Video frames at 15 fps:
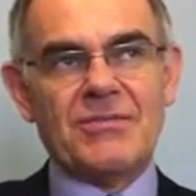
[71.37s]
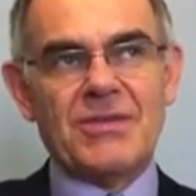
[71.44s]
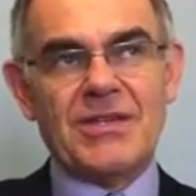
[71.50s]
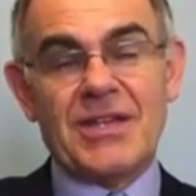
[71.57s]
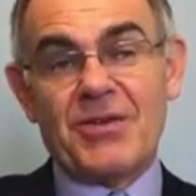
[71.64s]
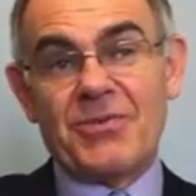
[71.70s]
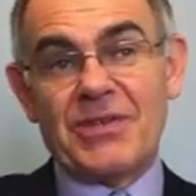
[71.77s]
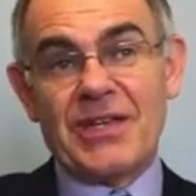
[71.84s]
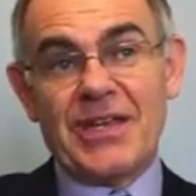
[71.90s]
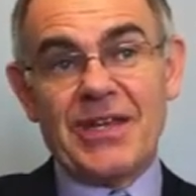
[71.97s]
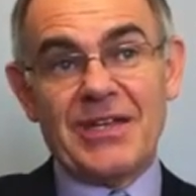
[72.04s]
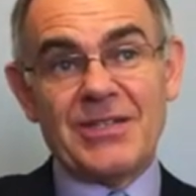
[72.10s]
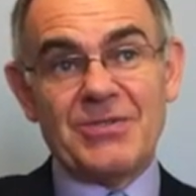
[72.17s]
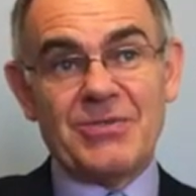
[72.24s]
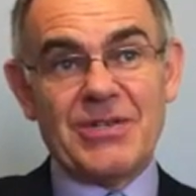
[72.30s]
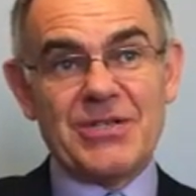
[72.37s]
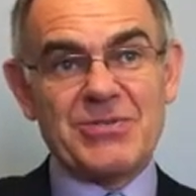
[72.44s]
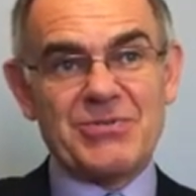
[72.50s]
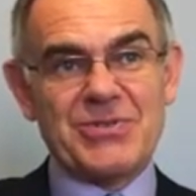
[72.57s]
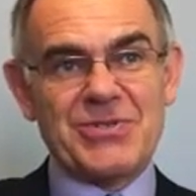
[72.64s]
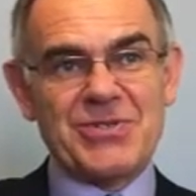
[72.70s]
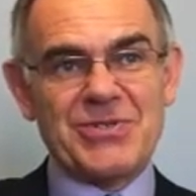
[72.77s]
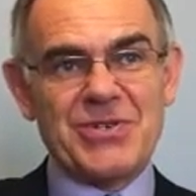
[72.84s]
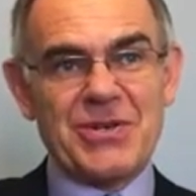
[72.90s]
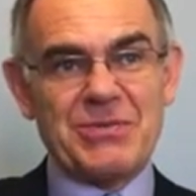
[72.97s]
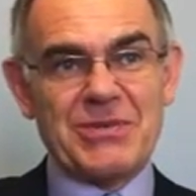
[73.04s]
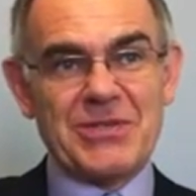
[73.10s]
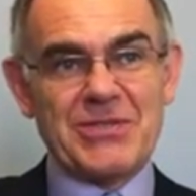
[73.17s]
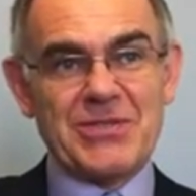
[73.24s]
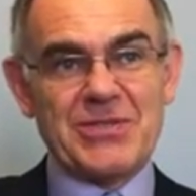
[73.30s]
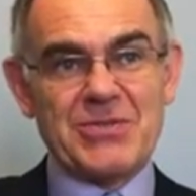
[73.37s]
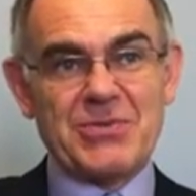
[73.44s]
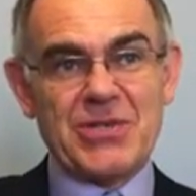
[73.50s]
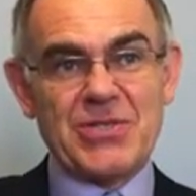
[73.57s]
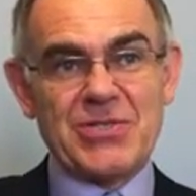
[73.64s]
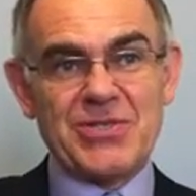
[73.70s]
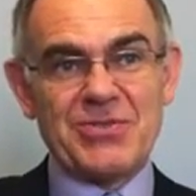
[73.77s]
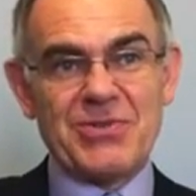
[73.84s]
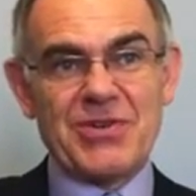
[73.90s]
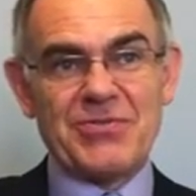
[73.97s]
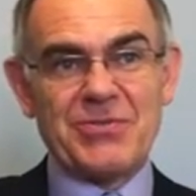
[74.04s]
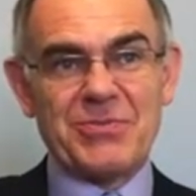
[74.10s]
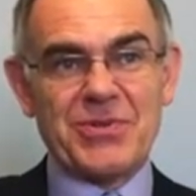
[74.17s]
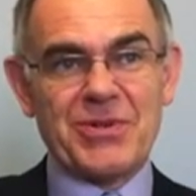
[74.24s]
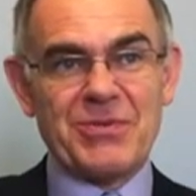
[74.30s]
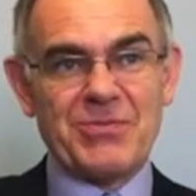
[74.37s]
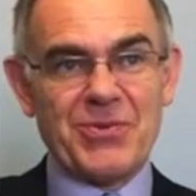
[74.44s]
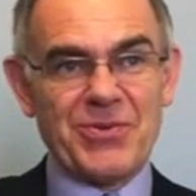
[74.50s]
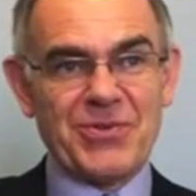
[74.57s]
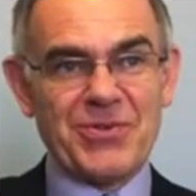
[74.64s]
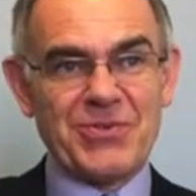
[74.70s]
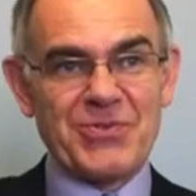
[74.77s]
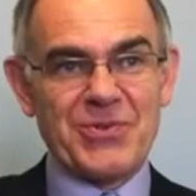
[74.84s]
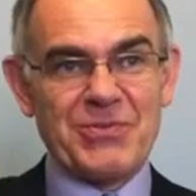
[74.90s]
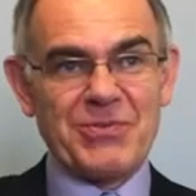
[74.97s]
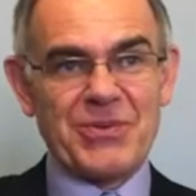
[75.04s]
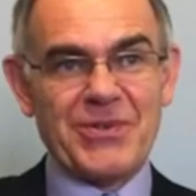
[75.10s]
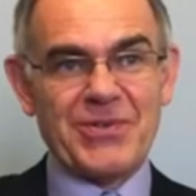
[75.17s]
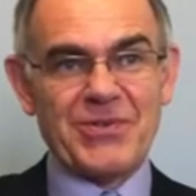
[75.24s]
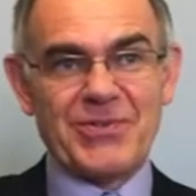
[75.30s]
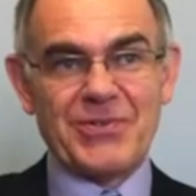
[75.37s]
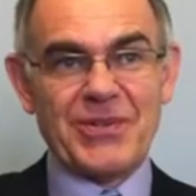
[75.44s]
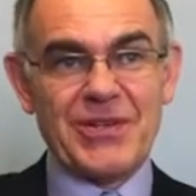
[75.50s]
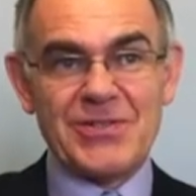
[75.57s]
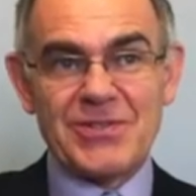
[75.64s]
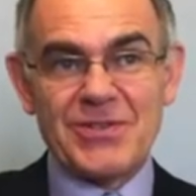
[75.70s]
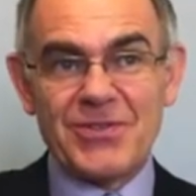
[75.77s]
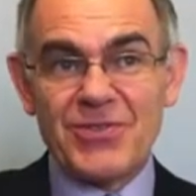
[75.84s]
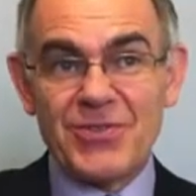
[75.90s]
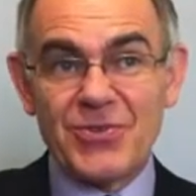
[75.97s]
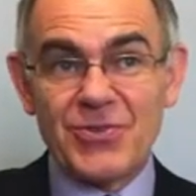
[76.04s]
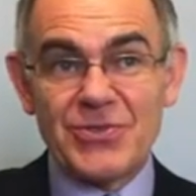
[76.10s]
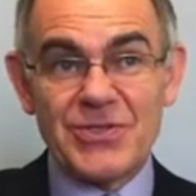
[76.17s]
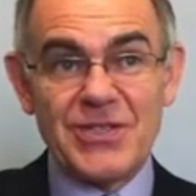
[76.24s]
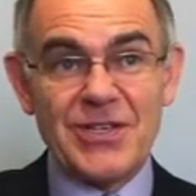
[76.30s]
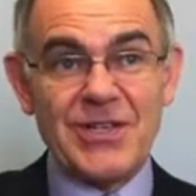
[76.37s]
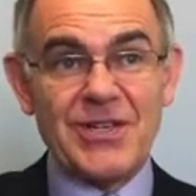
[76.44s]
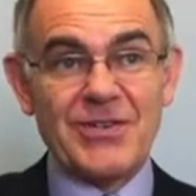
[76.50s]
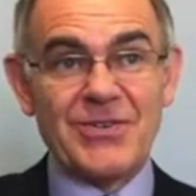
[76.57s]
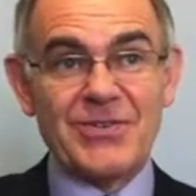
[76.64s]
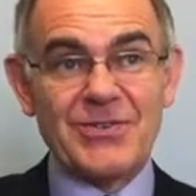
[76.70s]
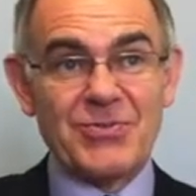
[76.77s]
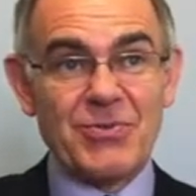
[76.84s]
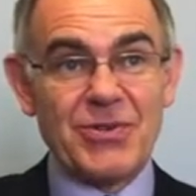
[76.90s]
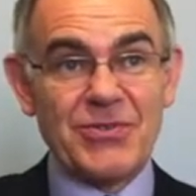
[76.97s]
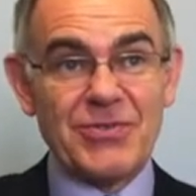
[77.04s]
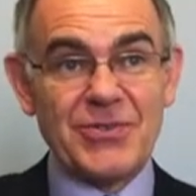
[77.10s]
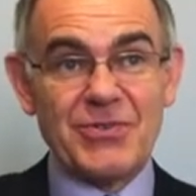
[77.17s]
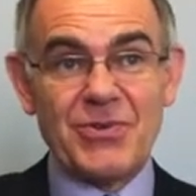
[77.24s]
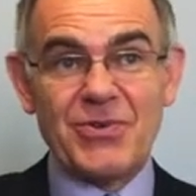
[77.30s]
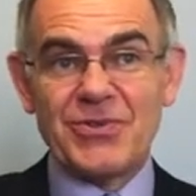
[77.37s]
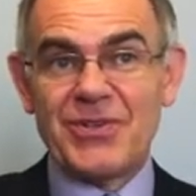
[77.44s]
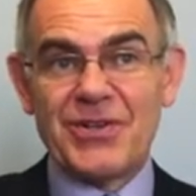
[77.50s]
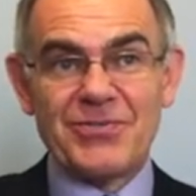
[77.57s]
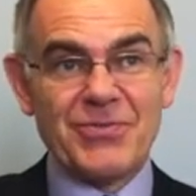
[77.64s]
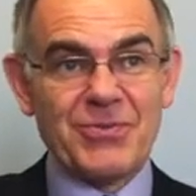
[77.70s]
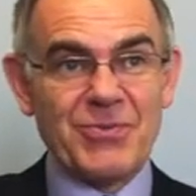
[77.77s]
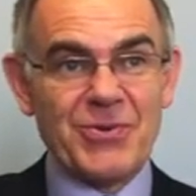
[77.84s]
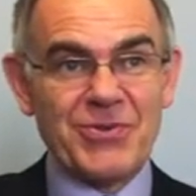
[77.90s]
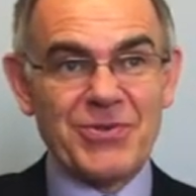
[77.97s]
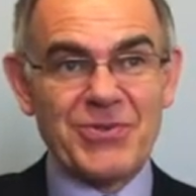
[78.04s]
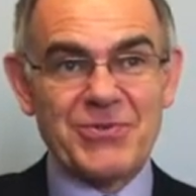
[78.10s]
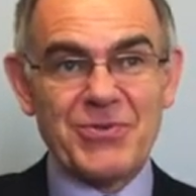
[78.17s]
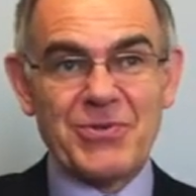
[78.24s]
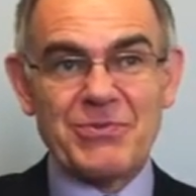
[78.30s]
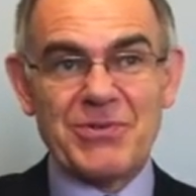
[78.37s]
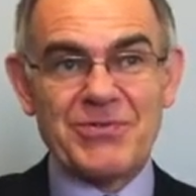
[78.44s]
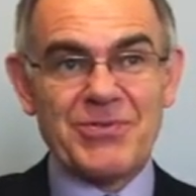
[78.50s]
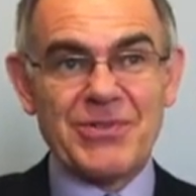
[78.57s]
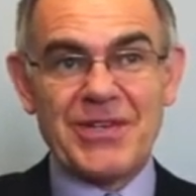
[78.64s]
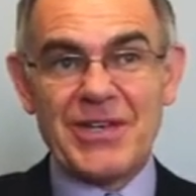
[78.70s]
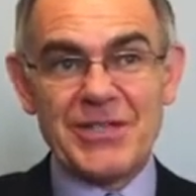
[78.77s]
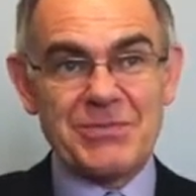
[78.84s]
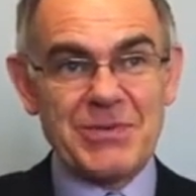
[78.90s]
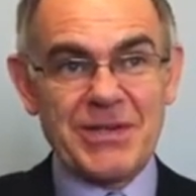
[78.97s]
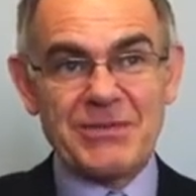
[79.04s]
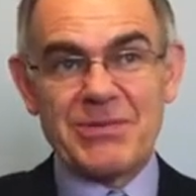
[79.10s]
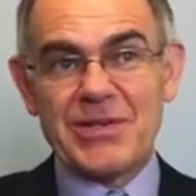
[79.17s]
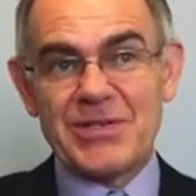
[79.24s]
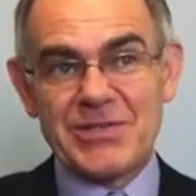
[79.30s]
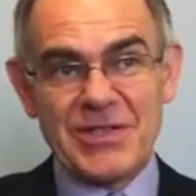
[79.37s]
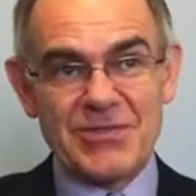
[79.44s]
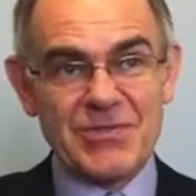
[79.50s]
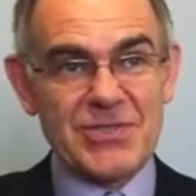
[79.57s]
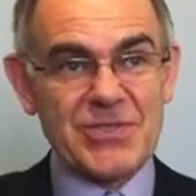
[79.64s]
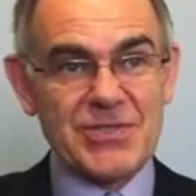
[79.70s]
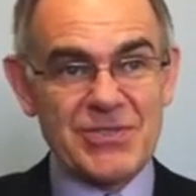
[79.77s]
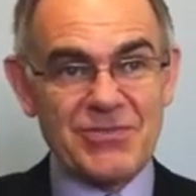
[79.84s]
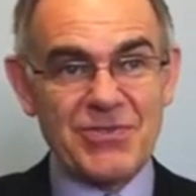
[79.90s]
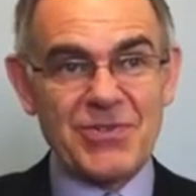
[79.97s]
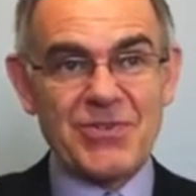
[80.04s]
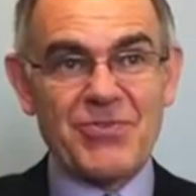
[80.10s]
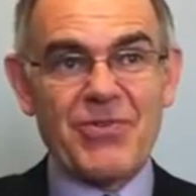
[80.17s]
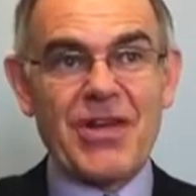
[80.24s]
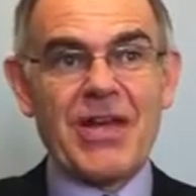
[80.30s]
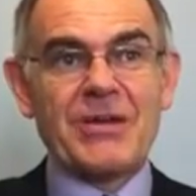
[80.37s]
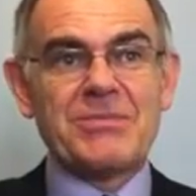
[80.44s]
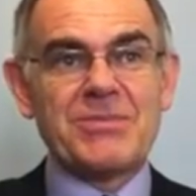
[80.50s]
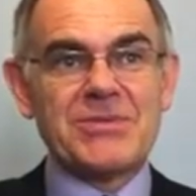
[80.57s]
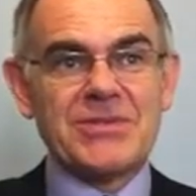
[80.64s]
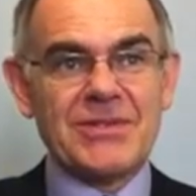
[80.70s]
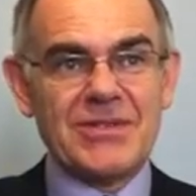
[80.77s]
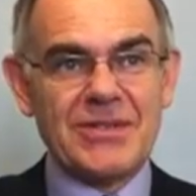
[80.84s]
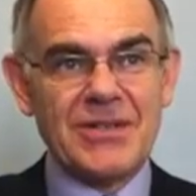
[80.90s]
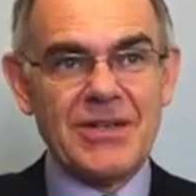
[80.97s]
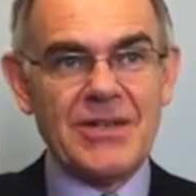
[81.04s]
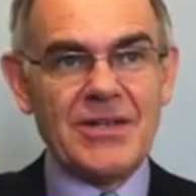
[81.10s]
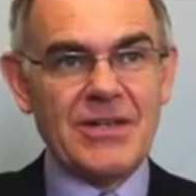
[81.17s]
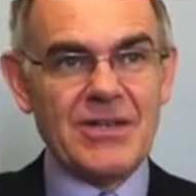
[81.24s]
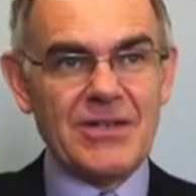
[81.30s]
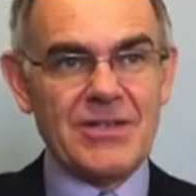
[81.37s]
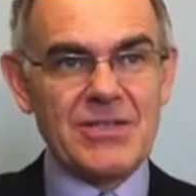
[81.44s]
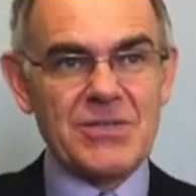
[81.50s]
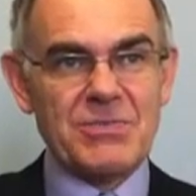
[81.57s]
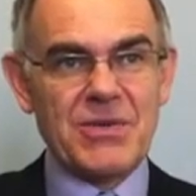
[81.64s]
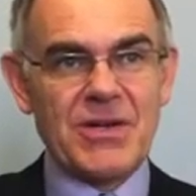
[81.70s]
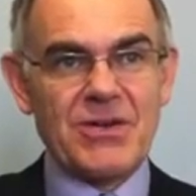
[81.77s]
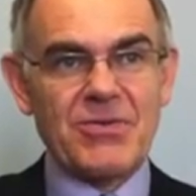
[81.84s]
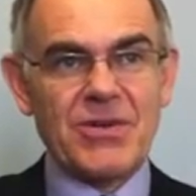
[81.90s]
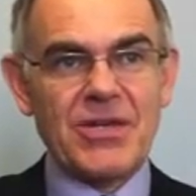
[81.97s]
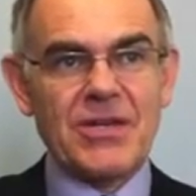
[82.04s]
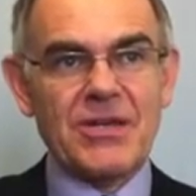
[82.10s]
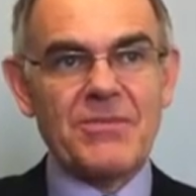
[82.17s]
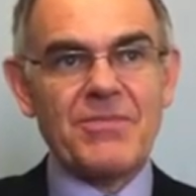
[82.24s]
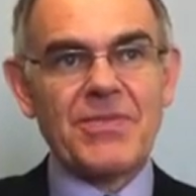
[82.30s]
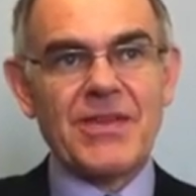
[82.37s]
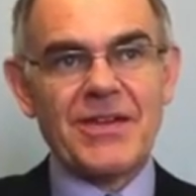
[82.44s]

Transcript: And then when they get into an estrogen-dominant situation, they're often put on birth control pills as a 13 or 12-year-old, not for birth control, but for the aspect because they have such severe cramps and dysmenorrhea.